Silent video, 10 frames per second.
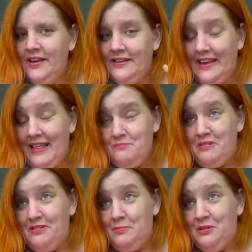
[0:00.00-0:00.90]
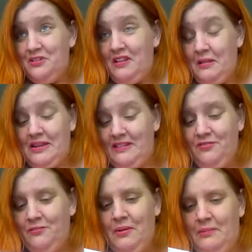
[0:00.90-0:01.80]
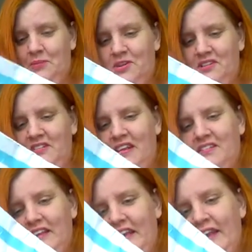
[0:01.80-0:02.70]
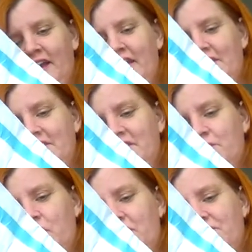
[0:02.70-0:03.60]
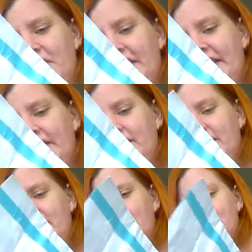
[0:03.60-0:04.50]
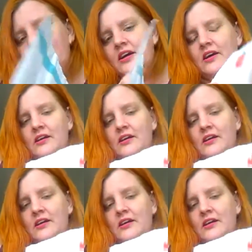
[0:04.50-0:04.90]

Now that brings me on to something different, but I'm not going to start singing. This is quite funny. Look.